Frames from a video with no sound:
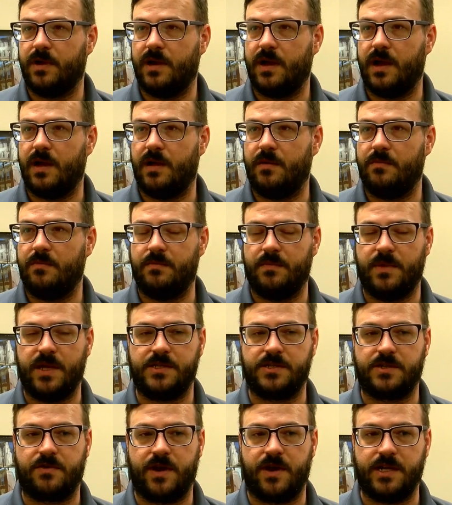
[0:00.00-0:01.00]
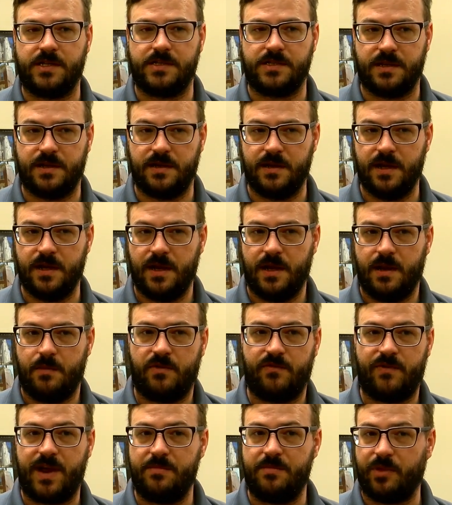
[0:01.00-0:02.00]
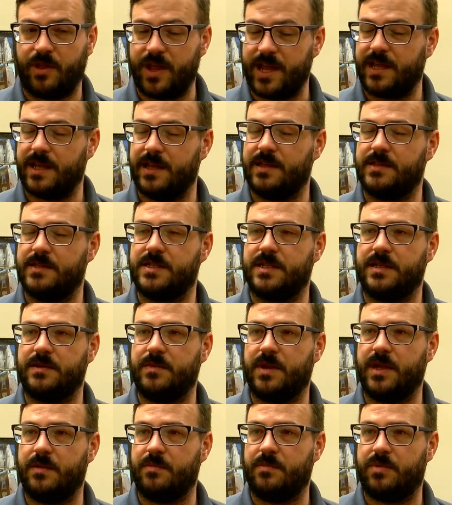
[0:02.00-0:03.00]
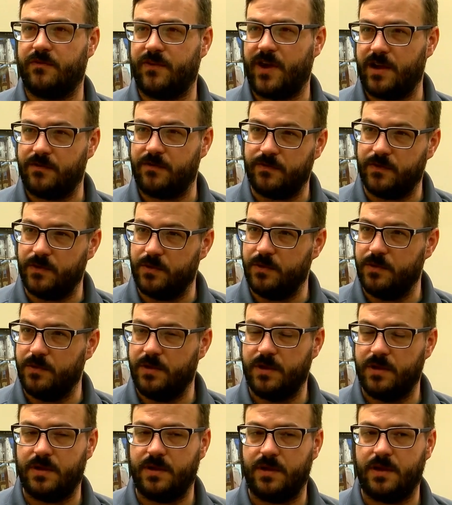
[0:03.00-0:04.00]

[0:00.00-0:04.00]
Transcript: Um, it's great to provide blankets and, and provide food,